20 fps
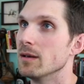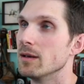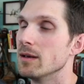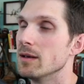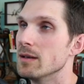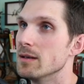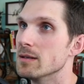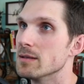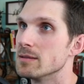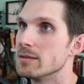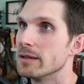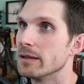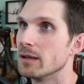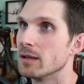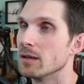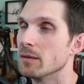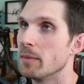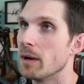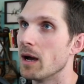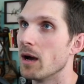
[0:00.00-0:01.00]
is
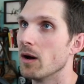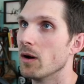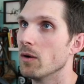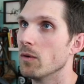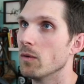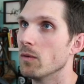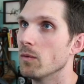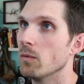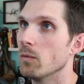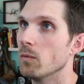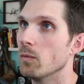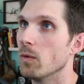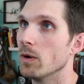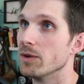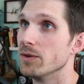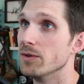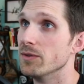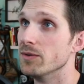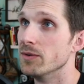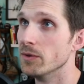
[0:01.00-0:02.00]
thinking about what
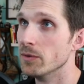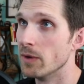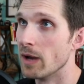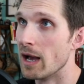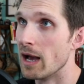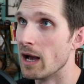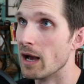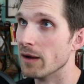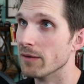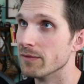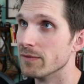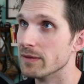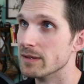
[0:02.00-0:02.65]
you do have